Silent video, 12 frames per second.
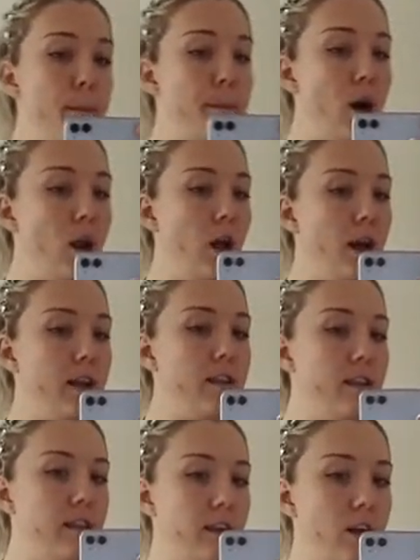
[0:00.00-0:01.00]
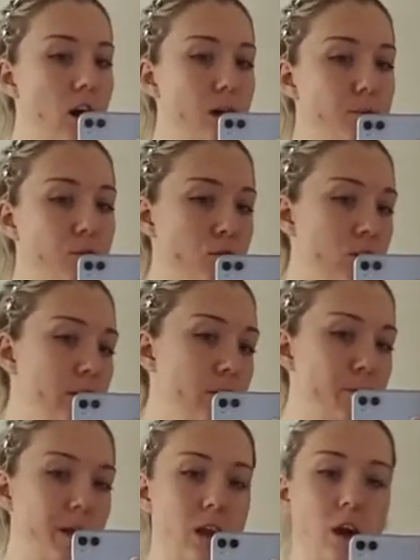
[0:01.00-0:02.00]
But I like that the arms are a little
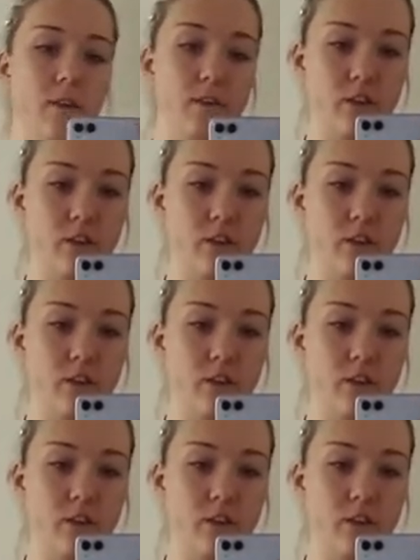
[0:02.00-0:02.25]
bit covered